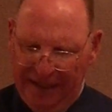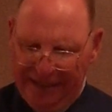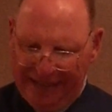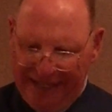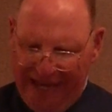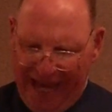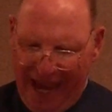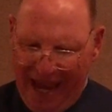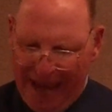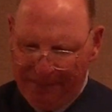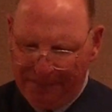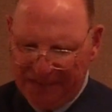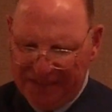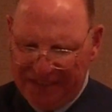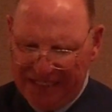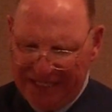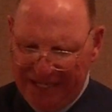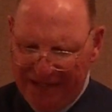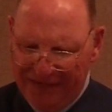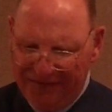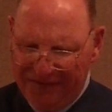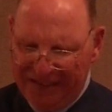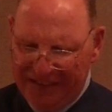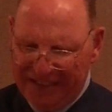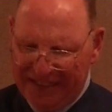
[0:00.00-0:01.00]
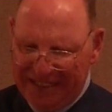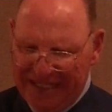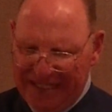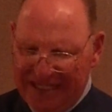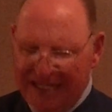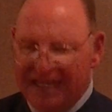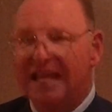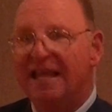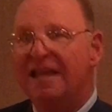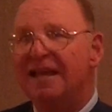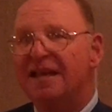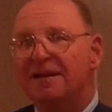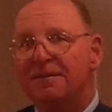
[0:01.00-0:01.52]

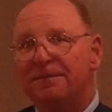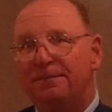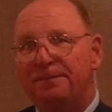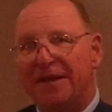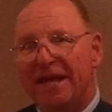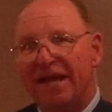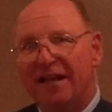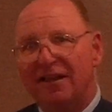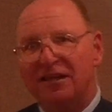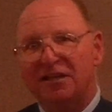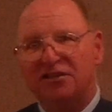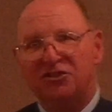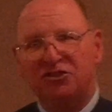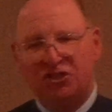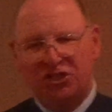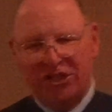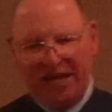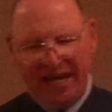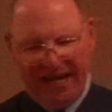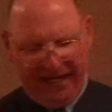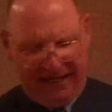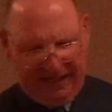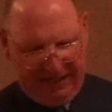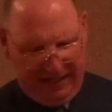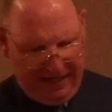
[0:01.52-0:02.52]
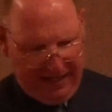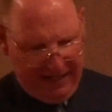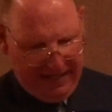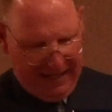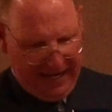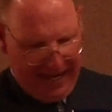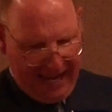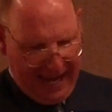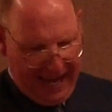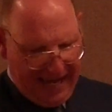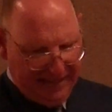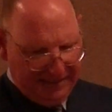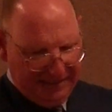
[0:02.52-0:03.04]
captivity, pillaging,
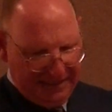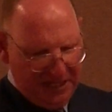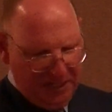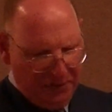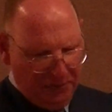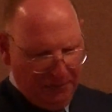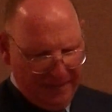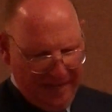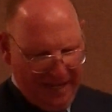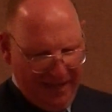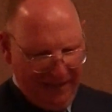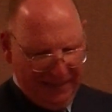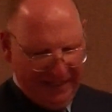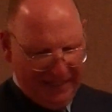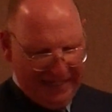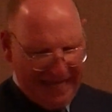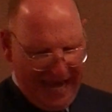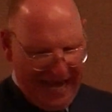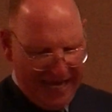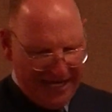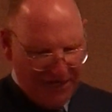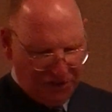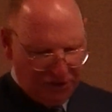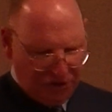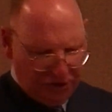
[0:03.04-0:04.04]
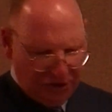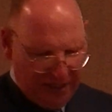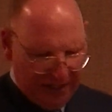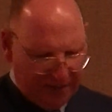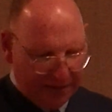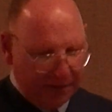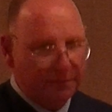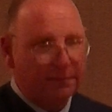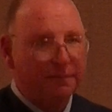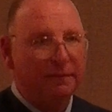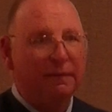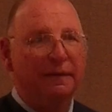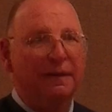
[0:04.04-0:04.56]
and humiliation.